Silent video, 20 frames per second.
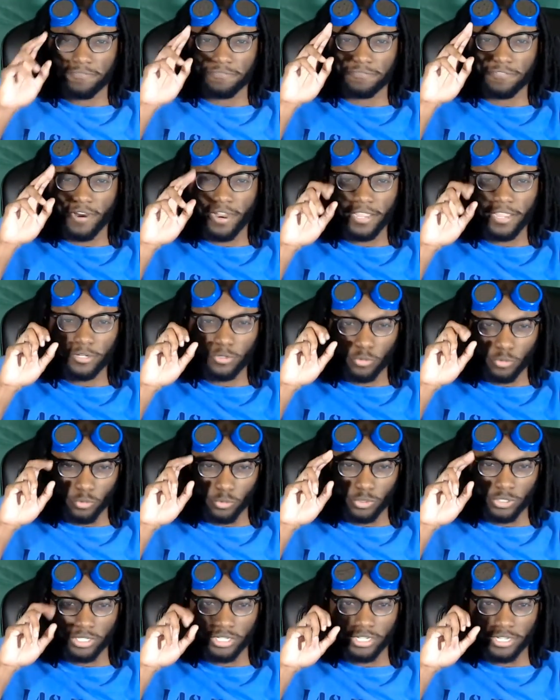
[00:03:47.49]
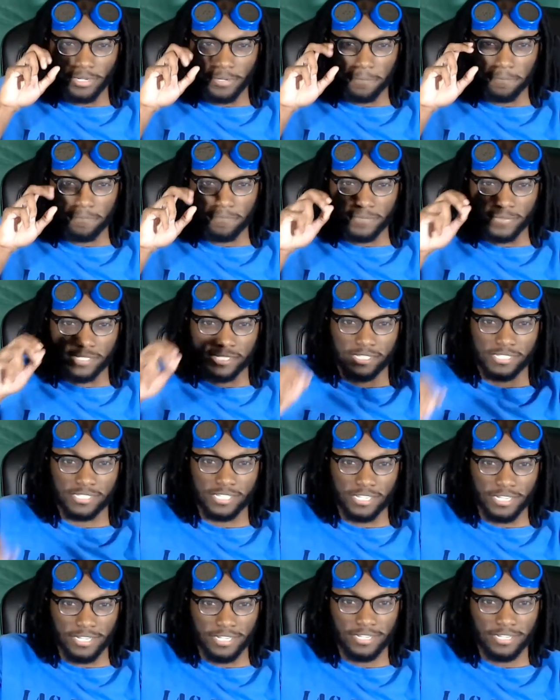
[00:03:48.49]
final um,
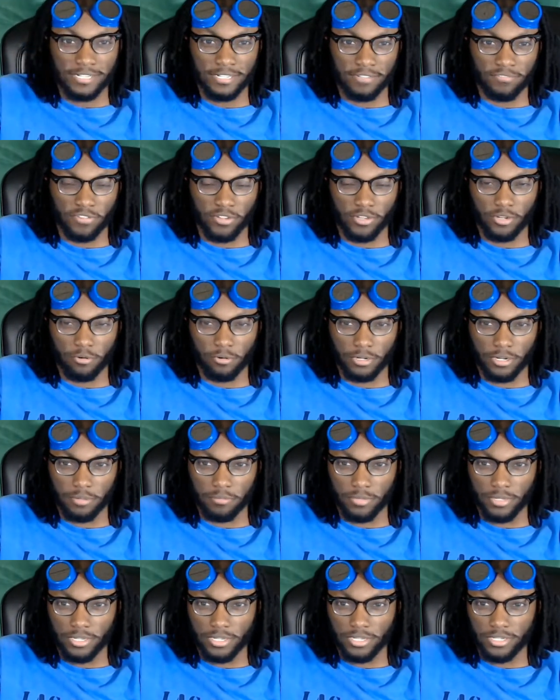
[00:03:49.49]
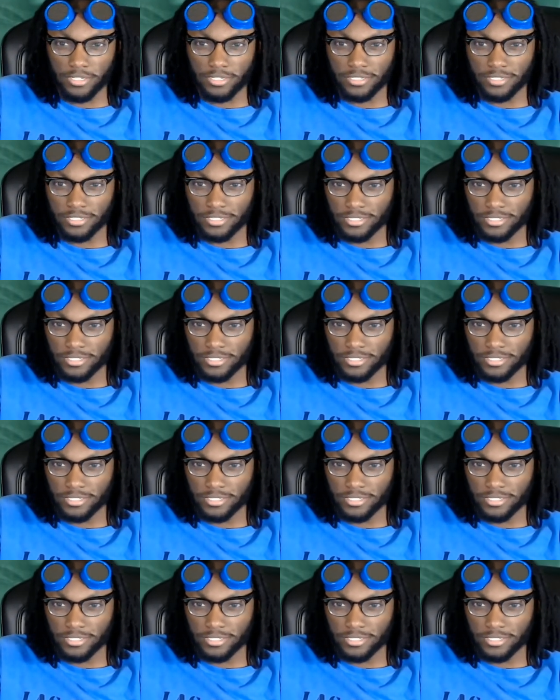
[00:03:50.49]
scene, if you know what I mean.